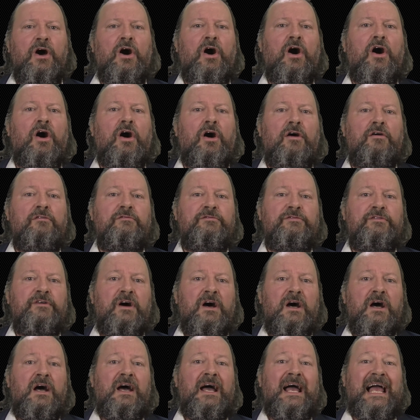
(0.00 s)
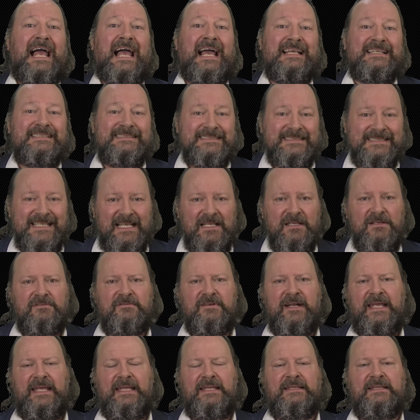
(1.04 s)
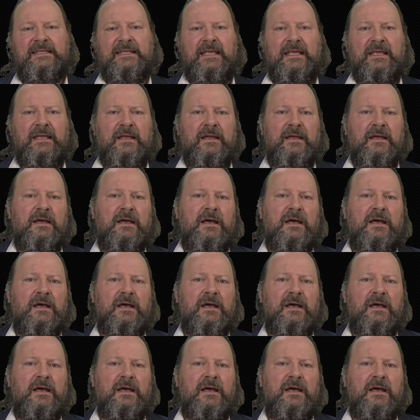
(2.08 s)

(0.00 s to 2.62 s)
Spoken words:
of accelerating